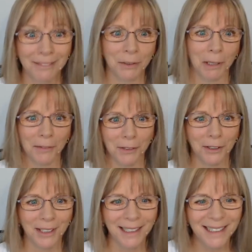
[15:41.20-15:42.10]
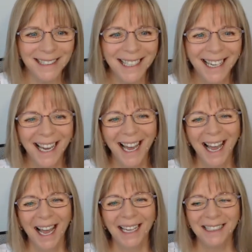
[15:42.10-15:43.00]
quite a few years
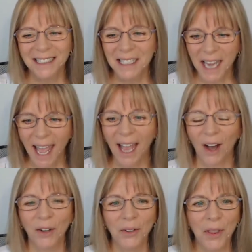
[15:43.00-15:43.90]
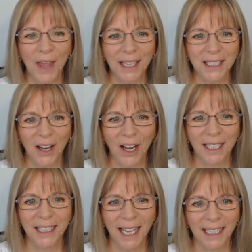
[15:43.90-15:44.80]
now, that
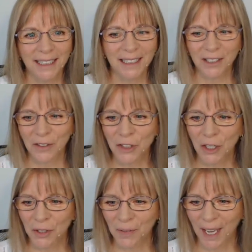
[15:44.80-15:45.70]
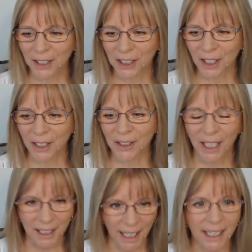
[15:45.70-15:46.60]
I can sort of turn around and go,
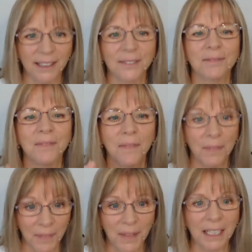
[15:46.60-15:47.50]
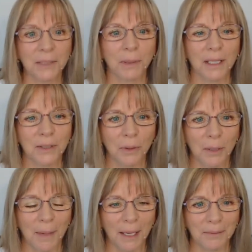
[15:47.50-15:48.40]
okay, that's what it's
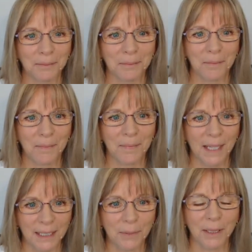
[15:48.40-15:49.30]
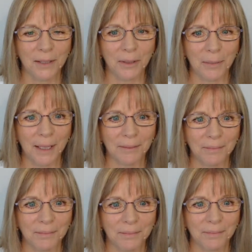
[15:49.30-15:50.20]
all about. That's what it's all
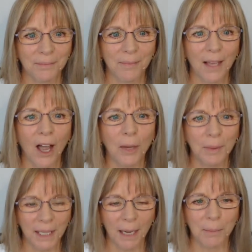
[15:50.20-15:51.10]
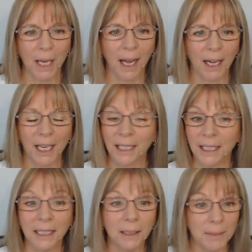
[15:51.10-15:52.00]
about. Opening up your heart and
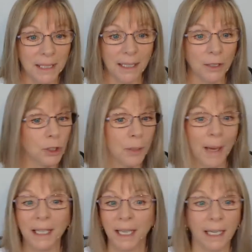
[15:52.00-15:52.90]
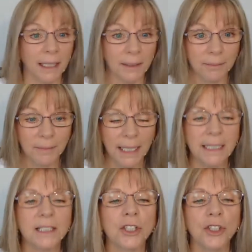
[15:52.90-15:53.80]
letting them see the good, the bad, the ugly.
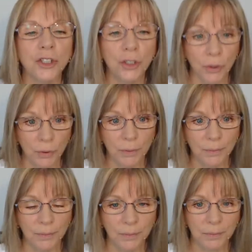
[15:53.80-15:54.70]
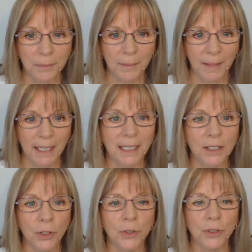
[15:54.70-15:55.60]
It's you. It
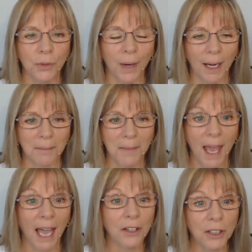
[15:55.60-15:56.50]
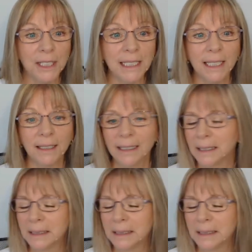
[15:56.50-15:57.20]
is who you are. And honestly,